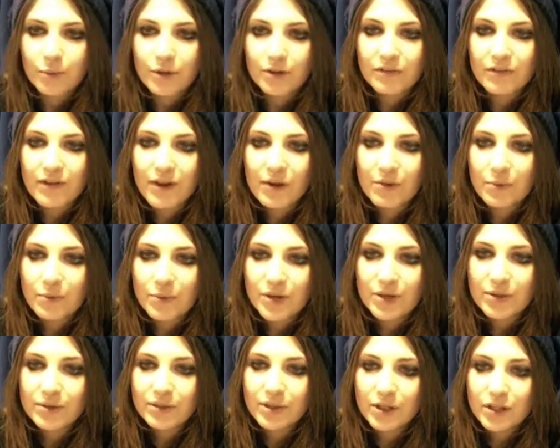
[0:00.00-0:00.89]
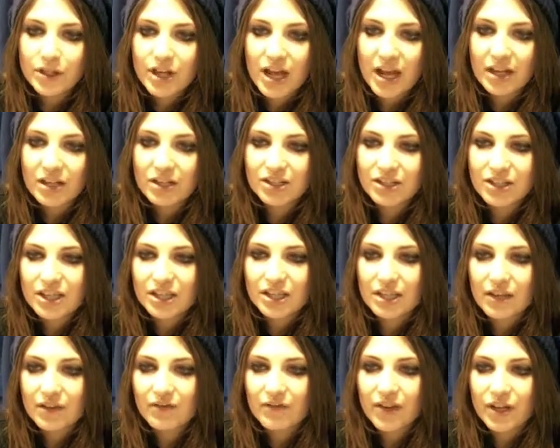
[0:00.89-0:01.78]
We felt we also challenged
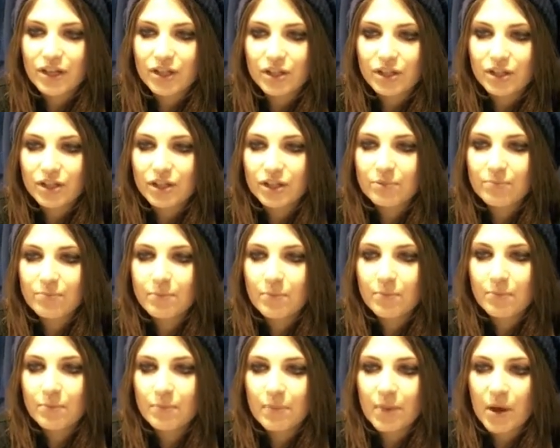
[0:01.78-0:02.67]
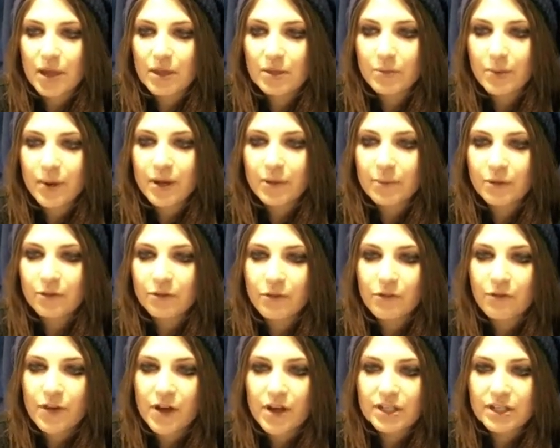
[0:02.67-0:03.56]
these conventions by the way we
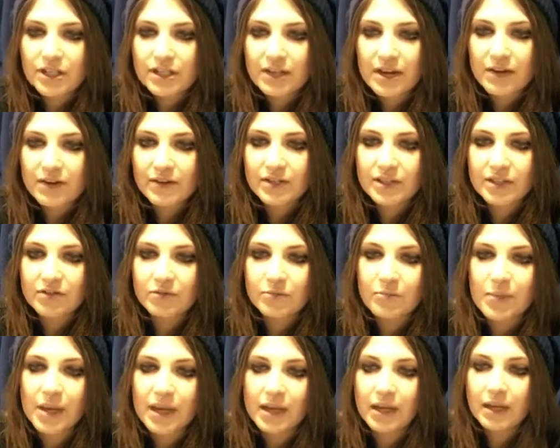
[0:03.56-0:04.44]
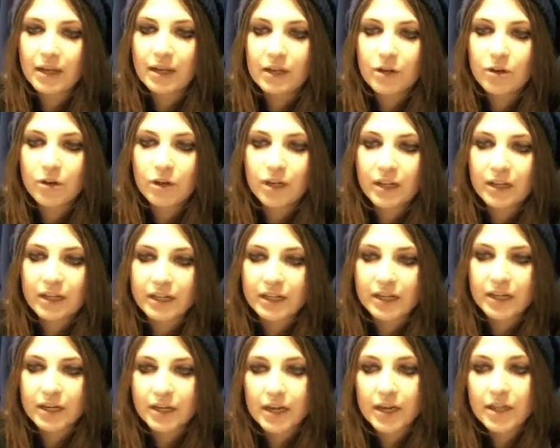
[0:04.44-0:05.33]
reversed the narrative, making it
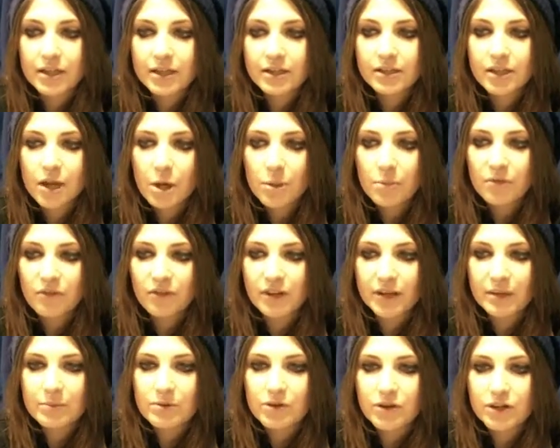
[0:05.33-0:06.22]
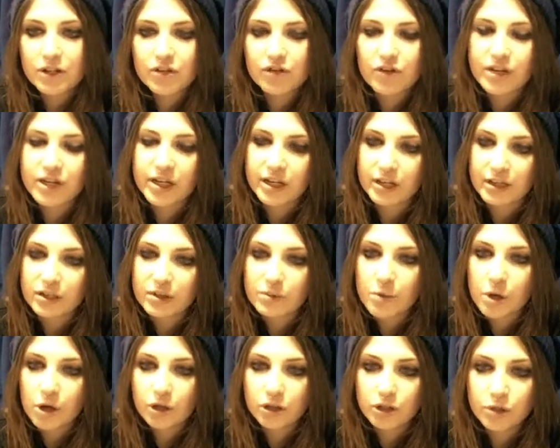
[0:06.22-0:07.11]
non-linear and thus hopefully more intriguing
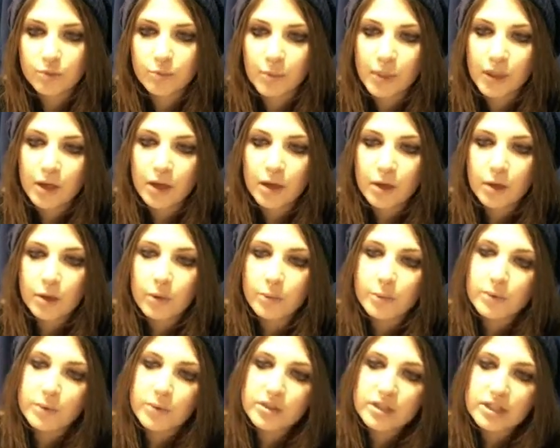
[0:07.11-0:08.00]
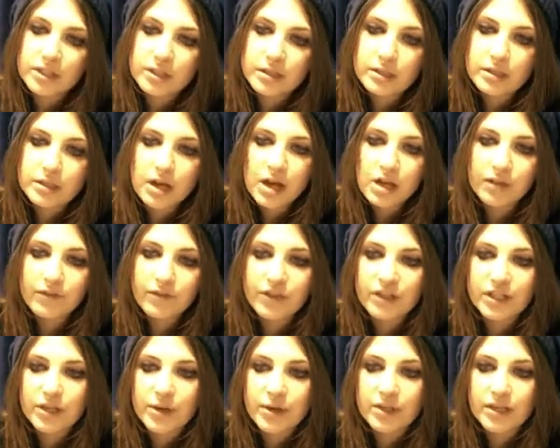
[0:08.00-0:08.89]
to watch. We wanted to start the
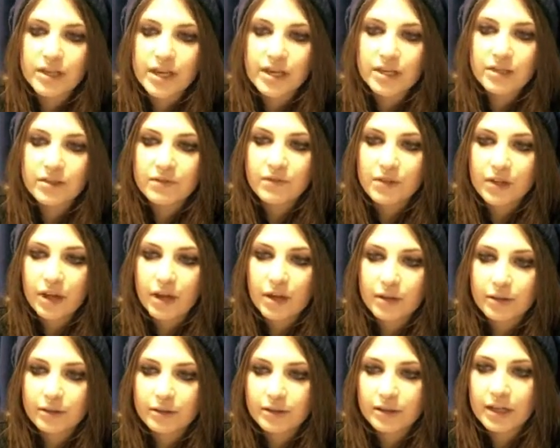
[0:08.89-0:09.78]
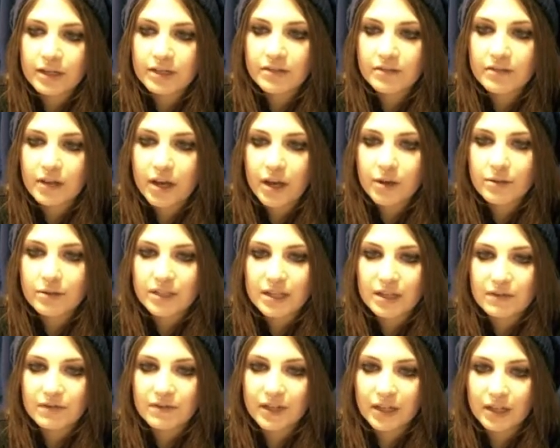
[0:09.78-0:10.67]
video at the end of the
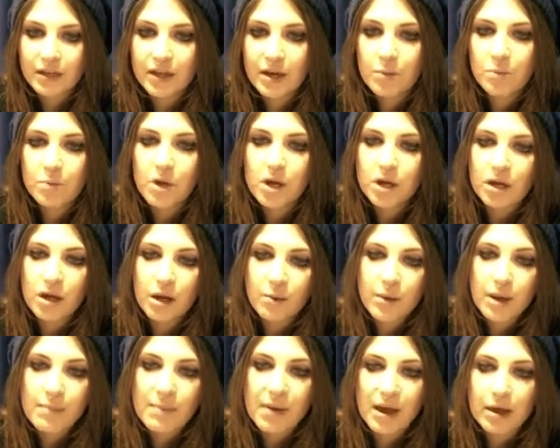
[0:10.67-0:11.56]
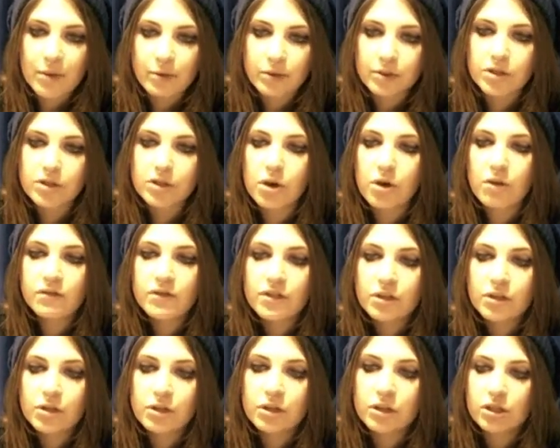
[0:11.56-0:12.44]
girls' evening and work our way backwards,
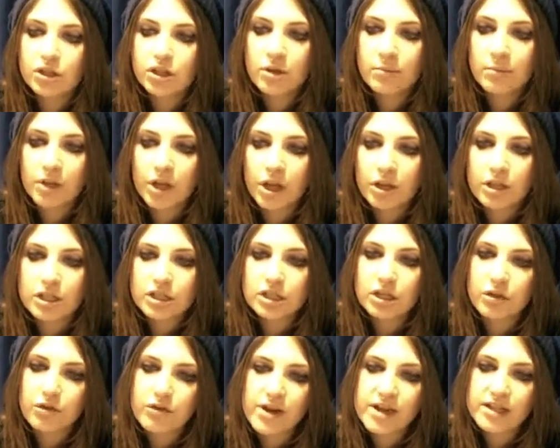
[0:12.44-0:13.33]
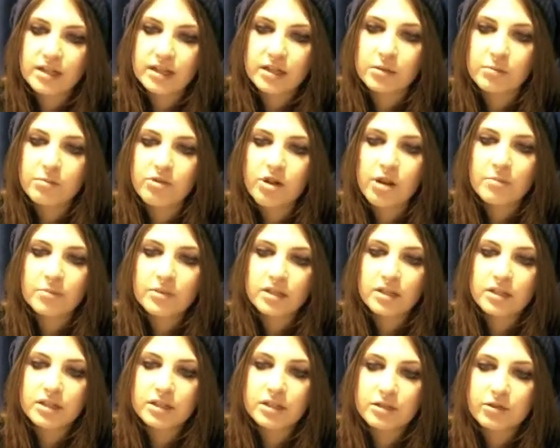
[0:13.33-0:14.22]
often using jump cuts to create an
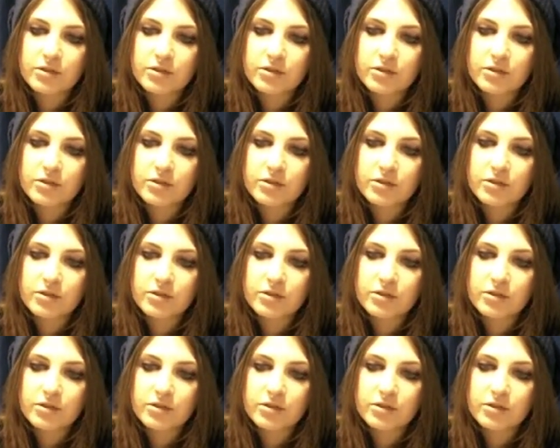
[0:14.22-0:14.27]
abrupt,